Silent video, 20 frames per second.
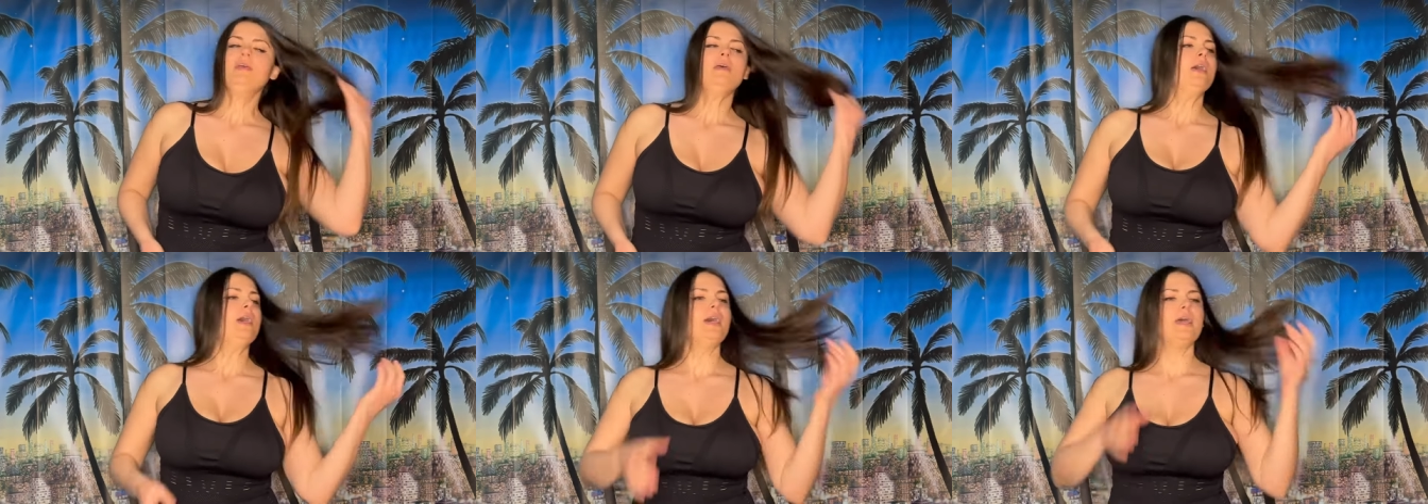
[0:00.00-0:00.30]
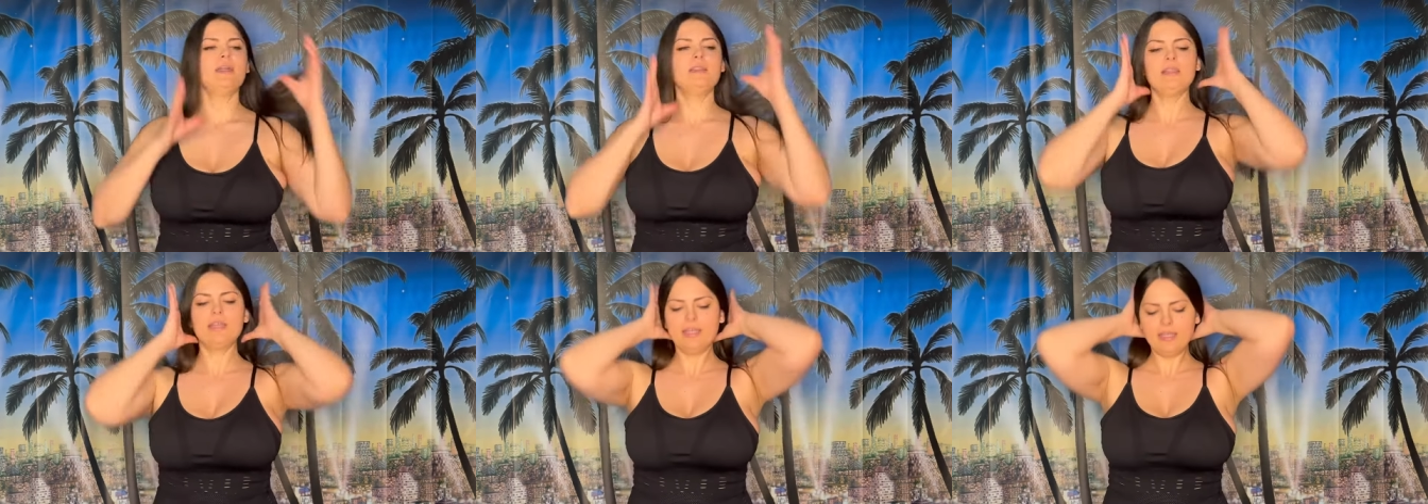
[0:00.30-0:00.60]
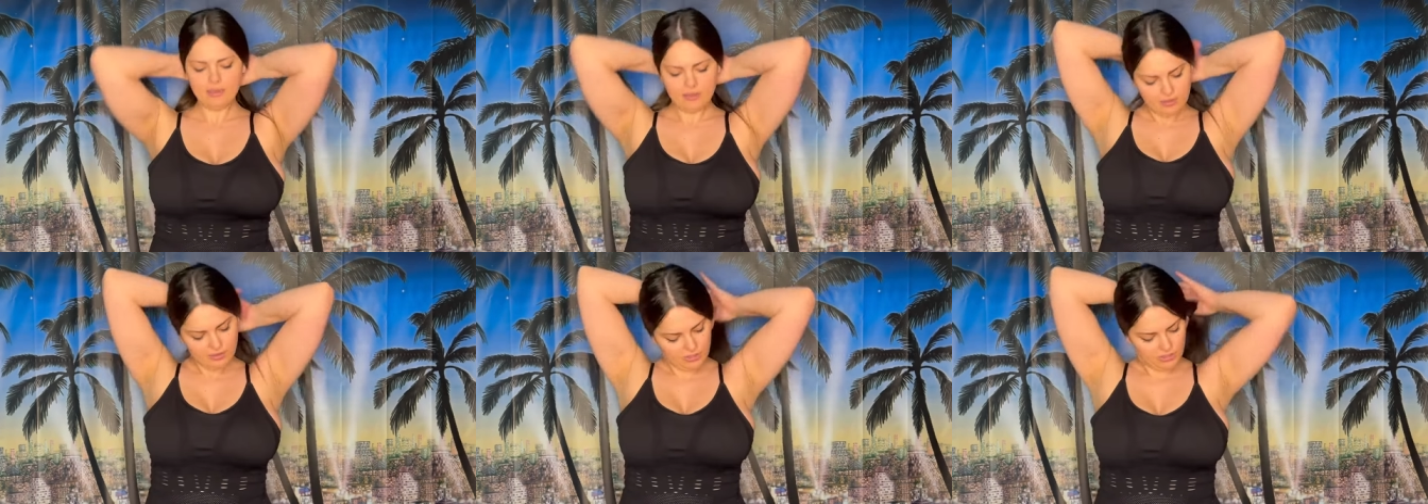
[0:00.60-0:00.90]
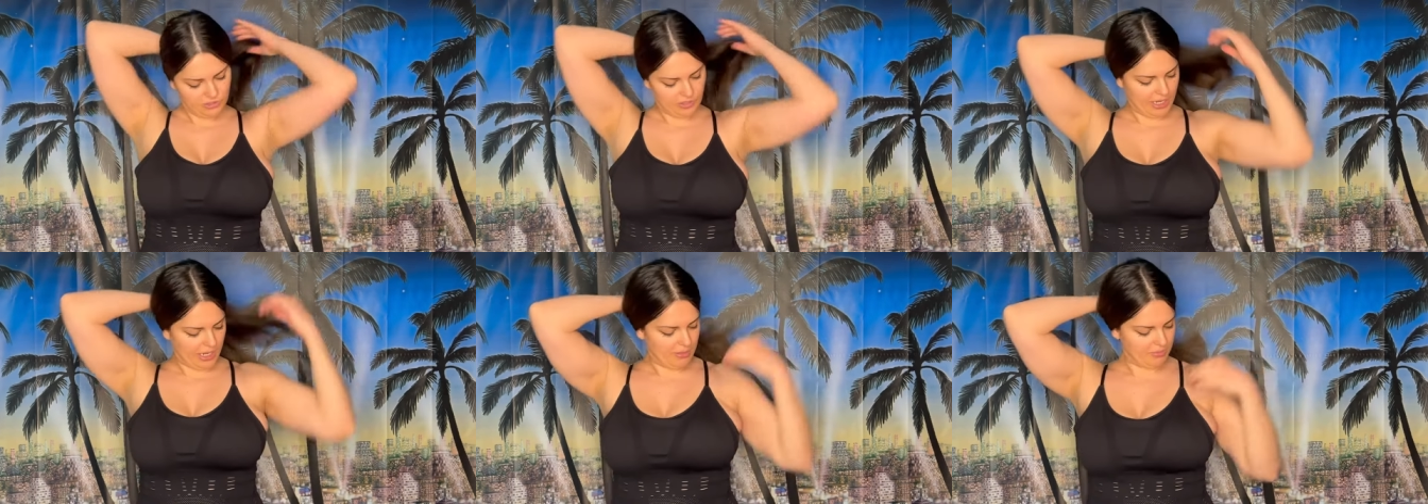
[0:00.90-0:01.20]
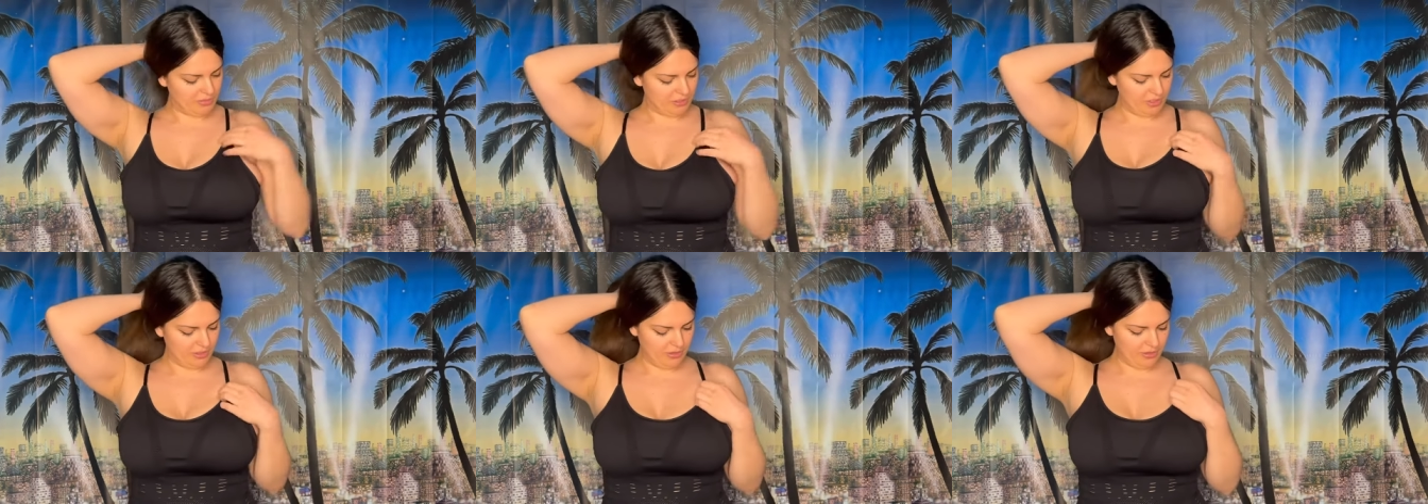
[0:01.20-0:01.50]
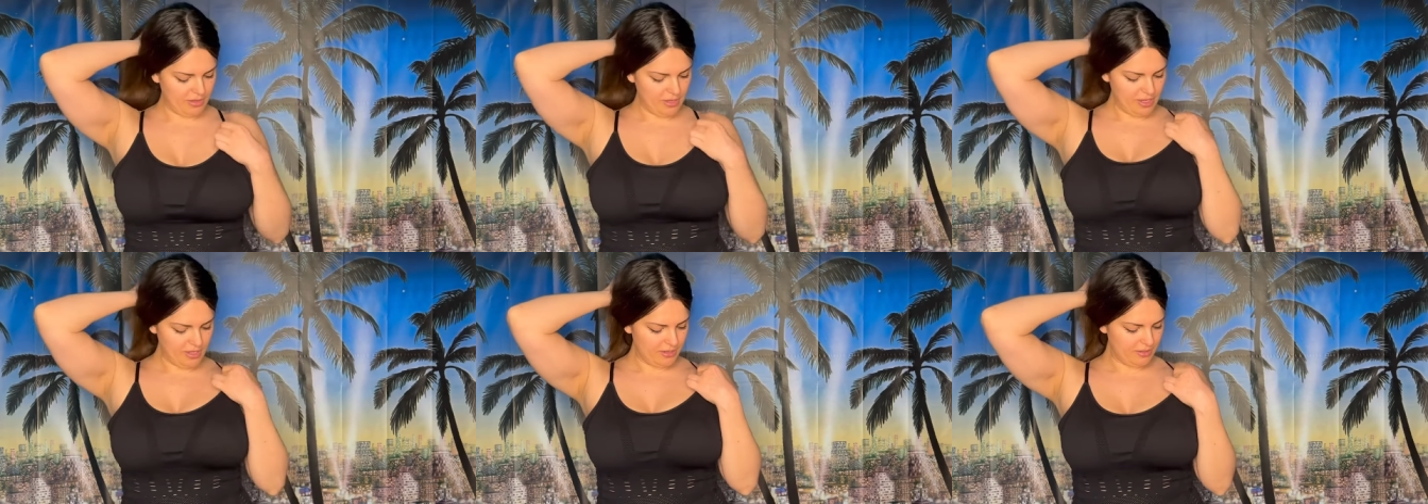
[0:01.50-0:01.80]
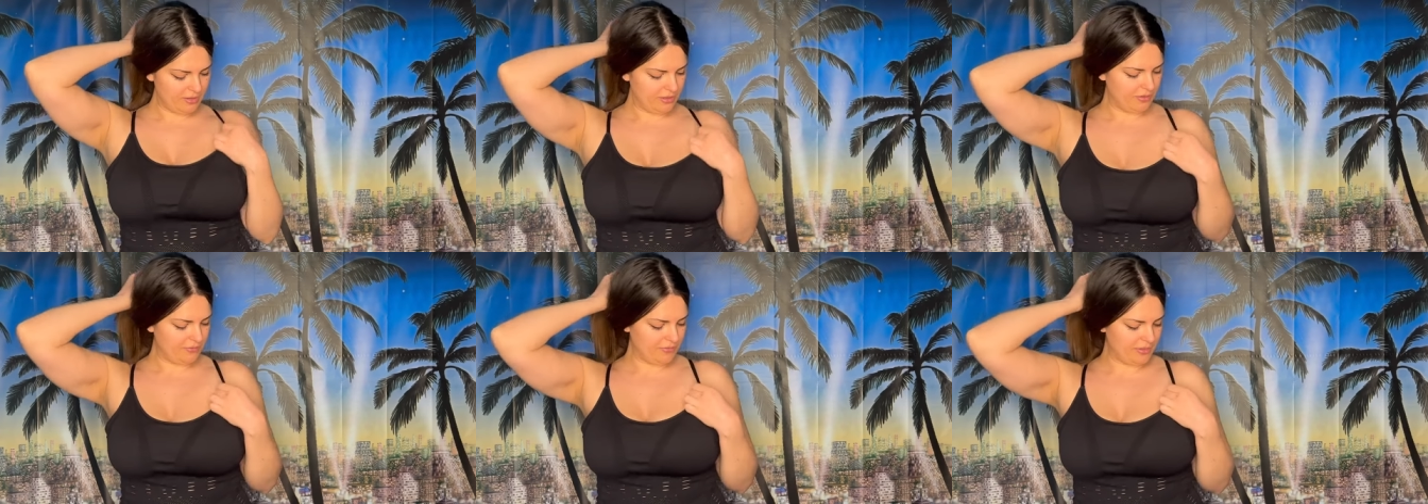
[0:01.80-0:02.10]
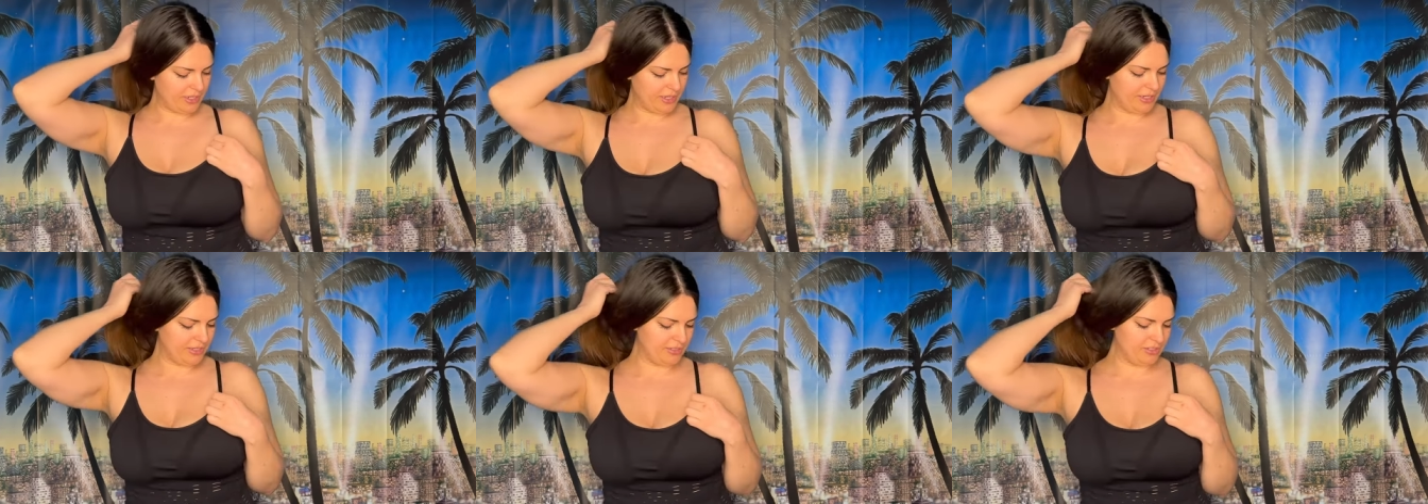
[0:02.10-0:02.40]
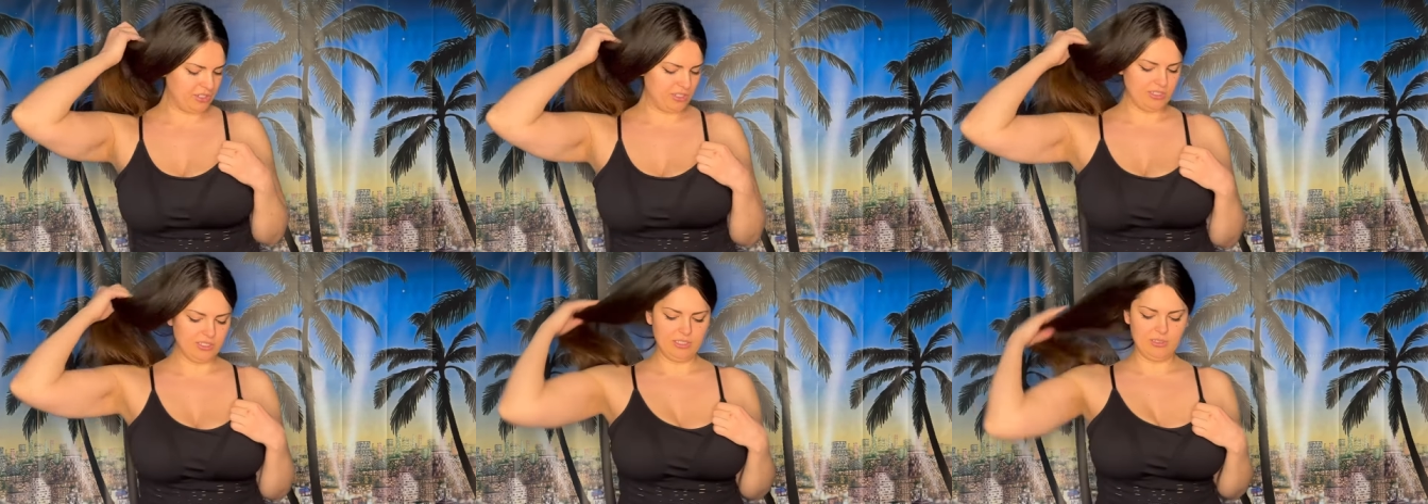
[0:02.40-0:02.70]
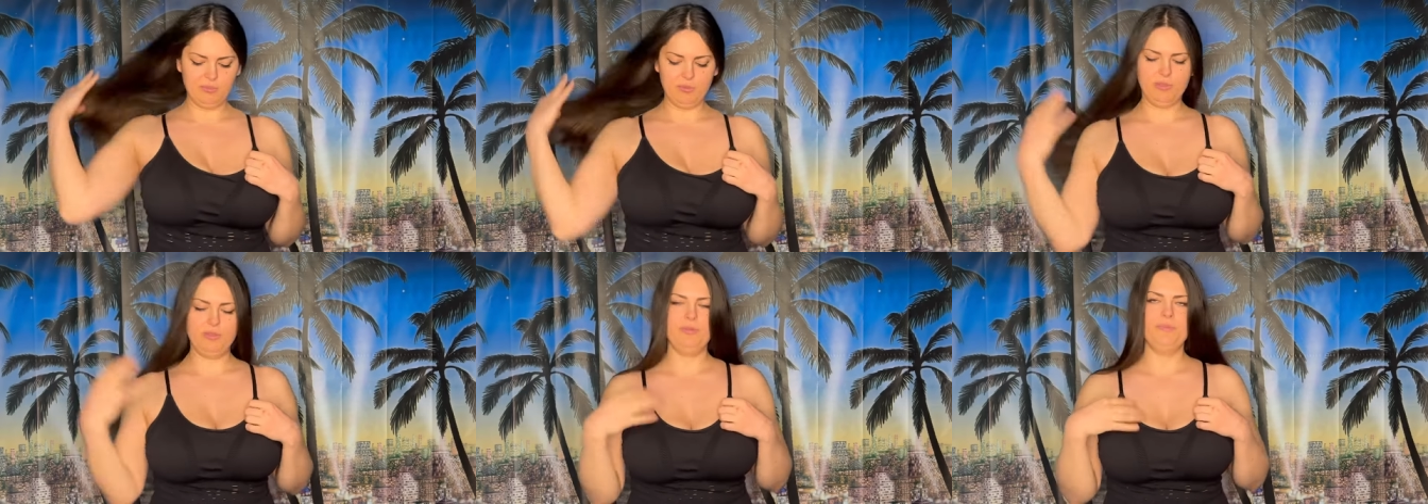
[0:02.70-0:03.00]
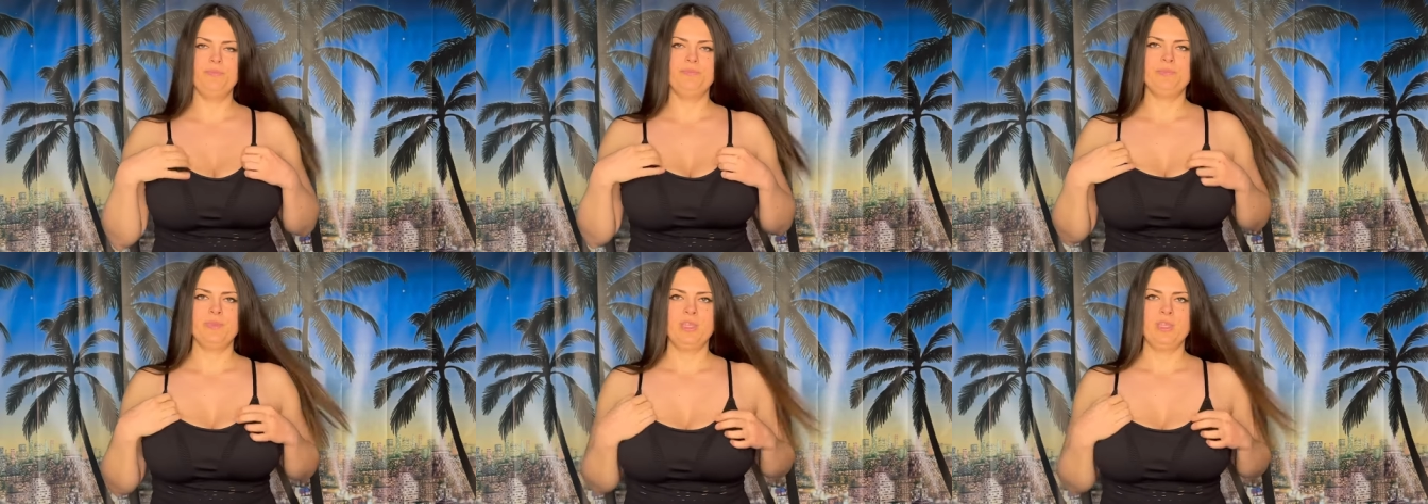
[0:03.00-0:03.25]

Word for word: I like the straps a lot. They're very adjustable.